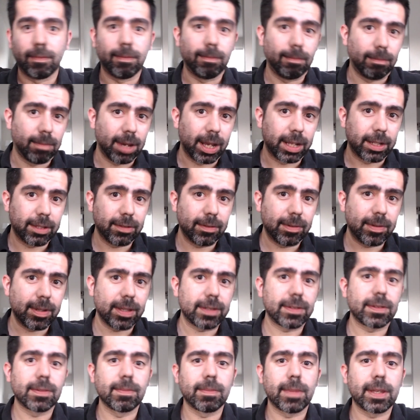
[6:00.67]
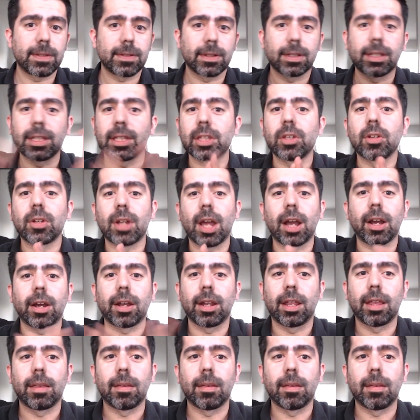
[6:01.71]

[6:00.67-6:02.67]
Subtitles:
by doing this, basically you're not going to